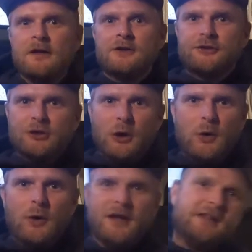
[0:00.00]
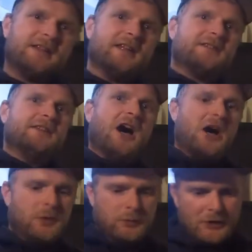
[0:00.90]
So, hit it
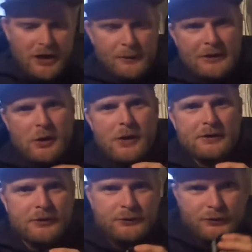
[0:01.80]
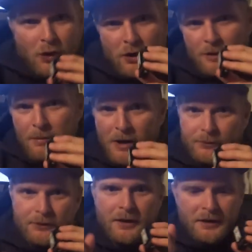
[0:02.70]
now! Now we're going to talk
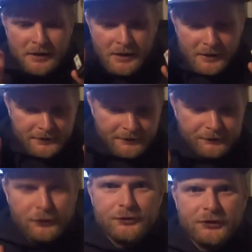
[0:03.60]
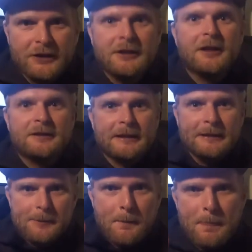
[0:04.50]
about the first thing I
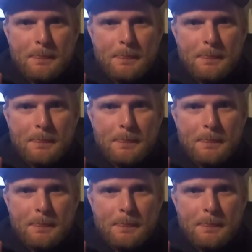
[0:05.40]
did.